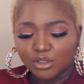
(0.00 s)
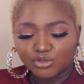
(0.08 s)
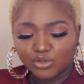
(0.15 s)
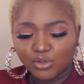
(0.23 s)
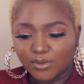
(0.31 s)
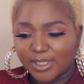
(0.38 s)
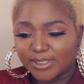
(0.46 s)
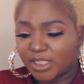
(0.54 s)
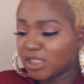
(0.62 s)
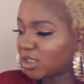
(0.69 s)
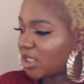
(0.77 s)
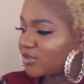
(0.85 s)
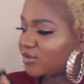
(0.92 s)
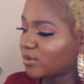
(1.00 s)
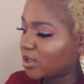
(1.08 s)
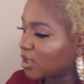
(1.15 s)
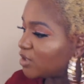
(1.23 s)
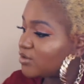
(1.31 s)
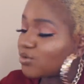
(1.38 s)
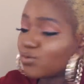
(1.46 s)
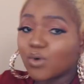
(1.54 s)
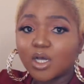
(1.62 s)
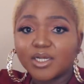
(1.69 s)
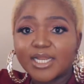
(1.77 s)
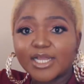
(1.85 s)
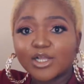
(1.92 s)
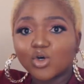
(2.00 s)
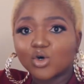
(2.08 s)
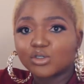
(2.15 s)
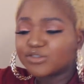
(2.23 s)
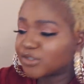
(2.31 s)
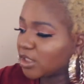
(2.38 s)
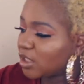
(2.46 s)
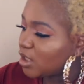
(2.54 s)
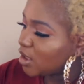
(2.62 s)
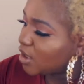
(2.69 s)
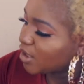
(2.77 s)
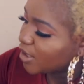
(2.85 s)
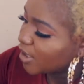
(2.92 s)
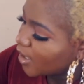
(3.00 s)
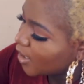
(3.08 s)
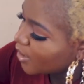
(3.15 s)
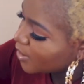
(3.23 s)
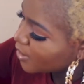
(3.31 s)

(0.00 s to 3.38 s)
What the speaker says: So I think this one is the one that goes in here.